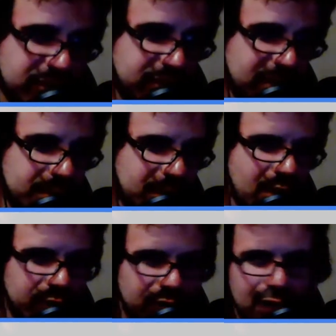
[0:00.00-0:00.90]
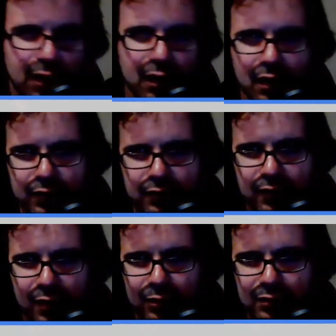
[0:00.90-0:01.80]
the same code.
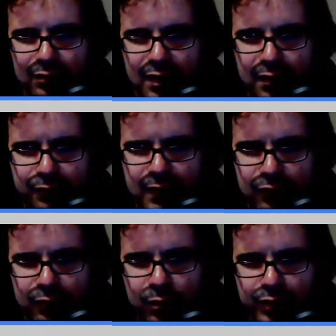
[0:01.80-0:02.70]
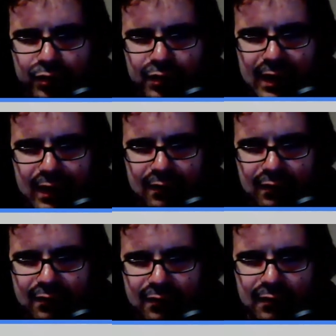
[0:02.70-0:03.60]
So if that's what you need
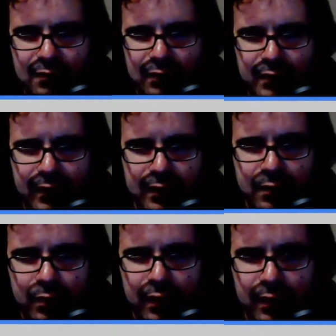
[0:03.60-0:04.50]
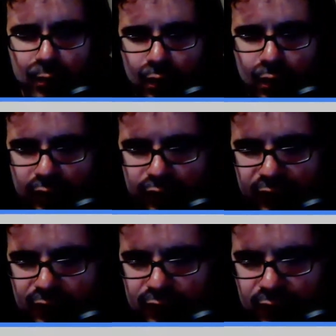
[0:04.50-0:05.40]
and it works,
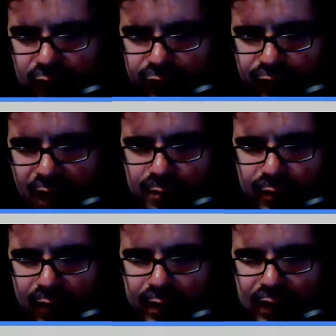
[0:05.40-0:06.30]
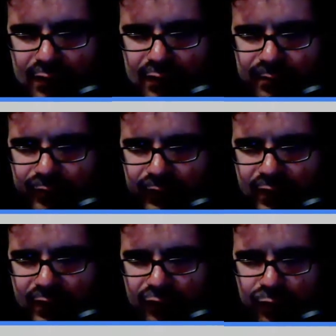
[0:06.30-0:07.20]
then that's fine. But I mean,
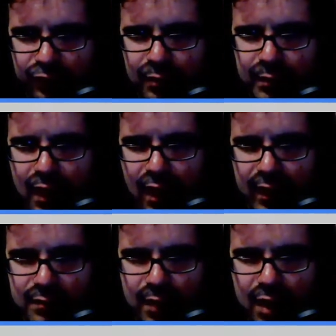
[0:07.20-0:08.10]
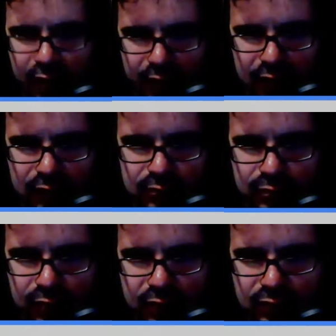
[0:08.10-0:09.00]
and there's always going to be a high-end market,
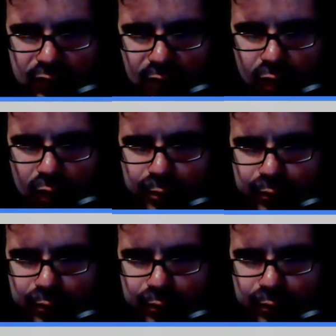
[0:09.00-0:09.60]
and there are